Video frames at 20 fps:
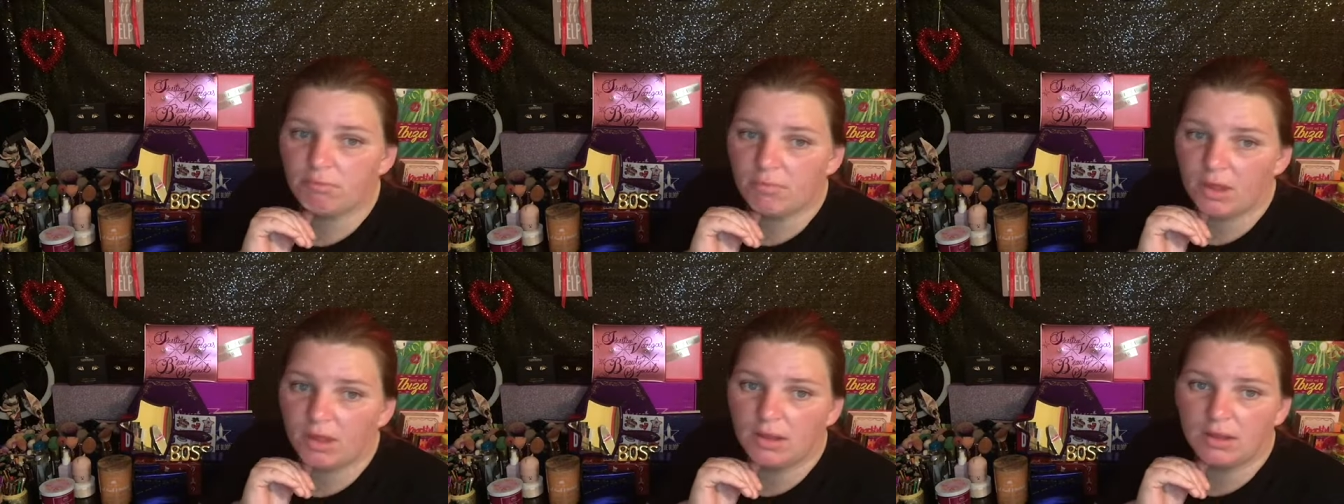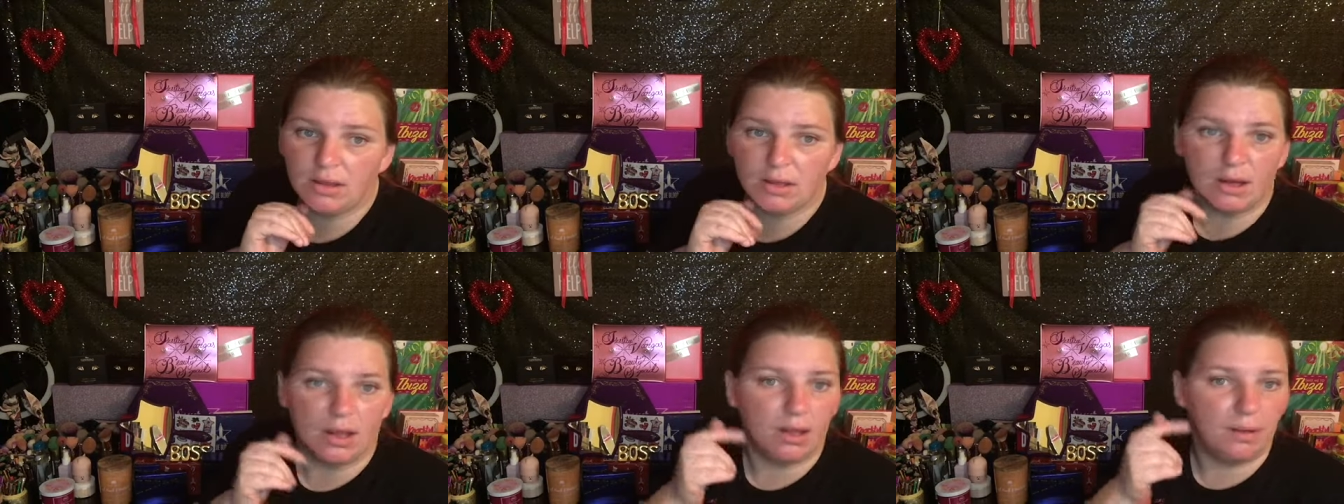it's
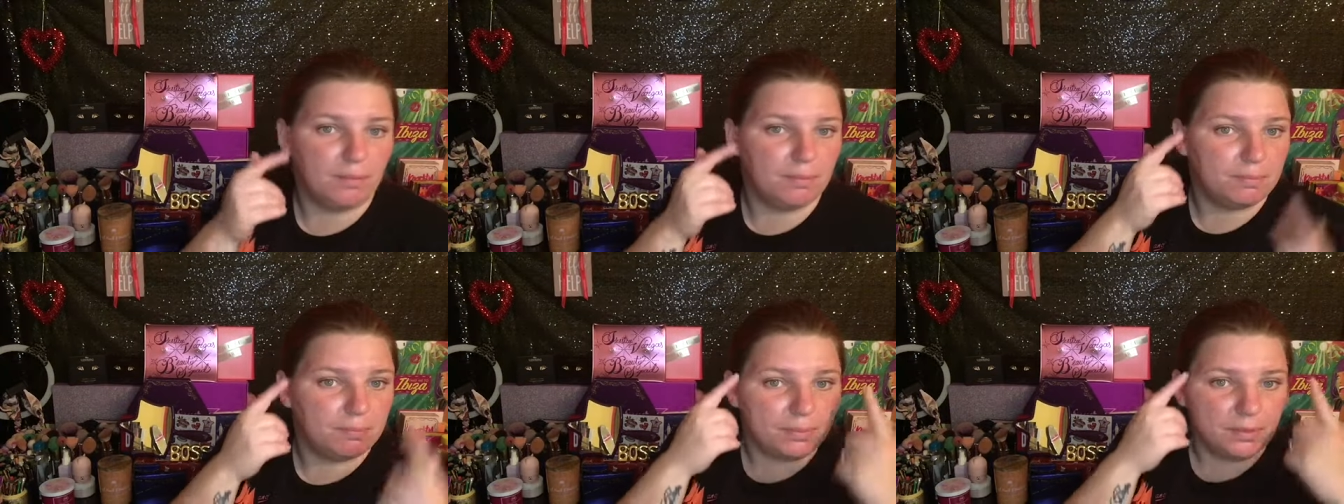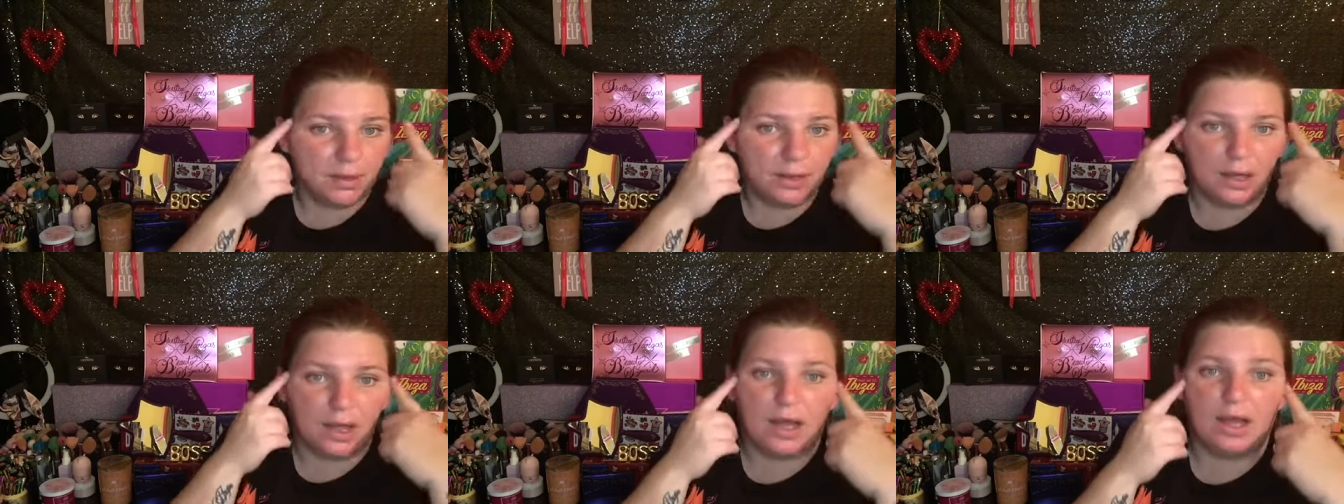a lot.
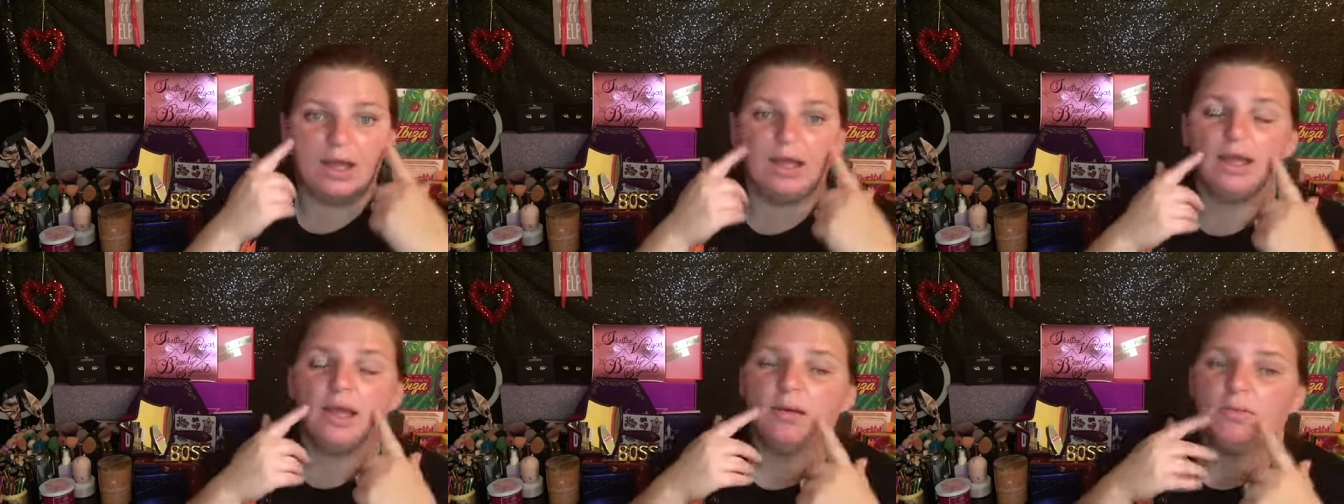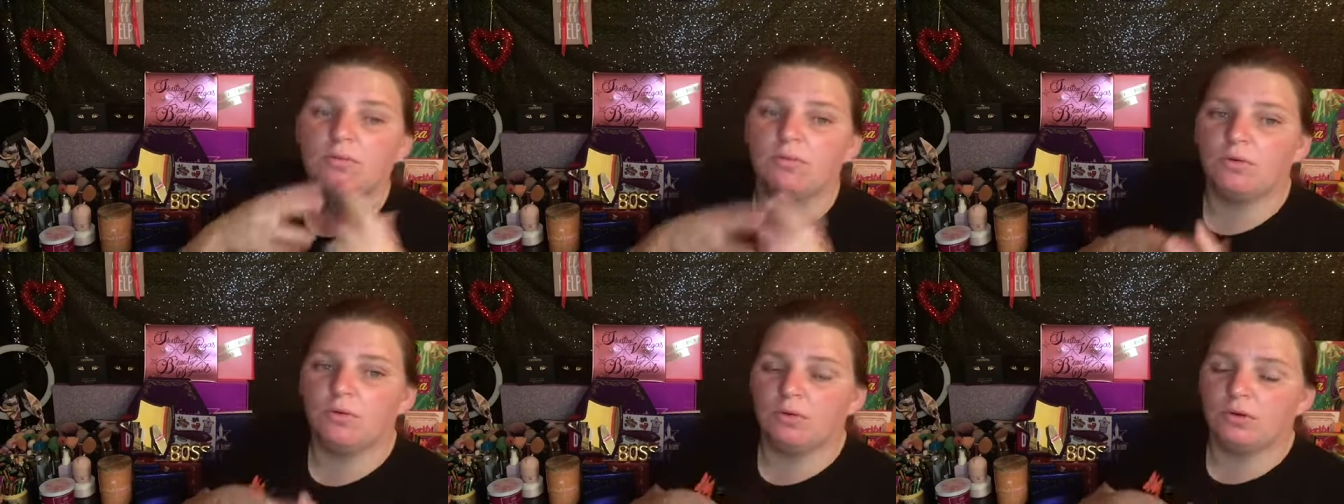But I am
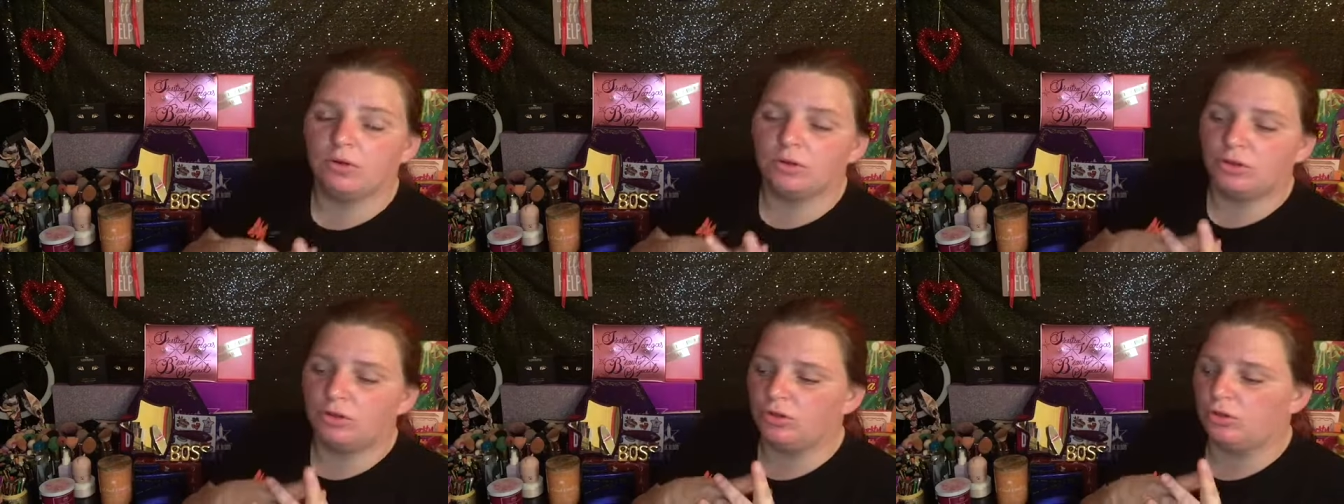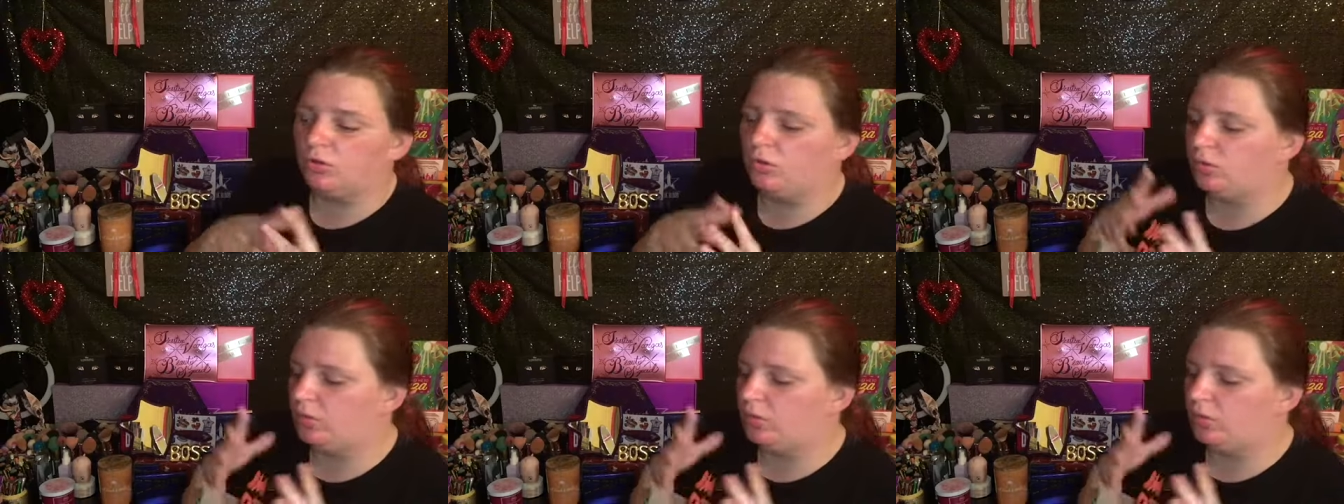going to